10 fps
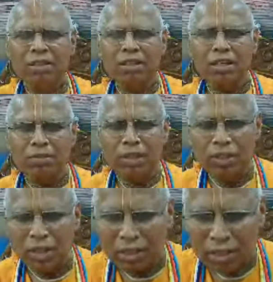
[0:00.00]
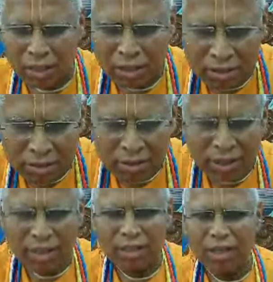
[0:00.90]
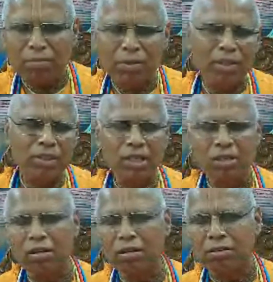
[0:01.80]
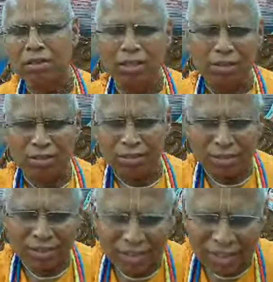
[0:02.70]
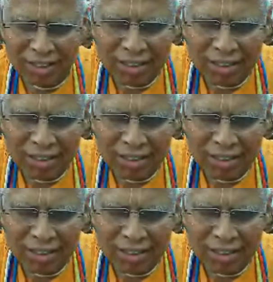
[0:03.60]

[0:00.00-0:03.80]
That's why Chaitanya Charitamrita is a glorious,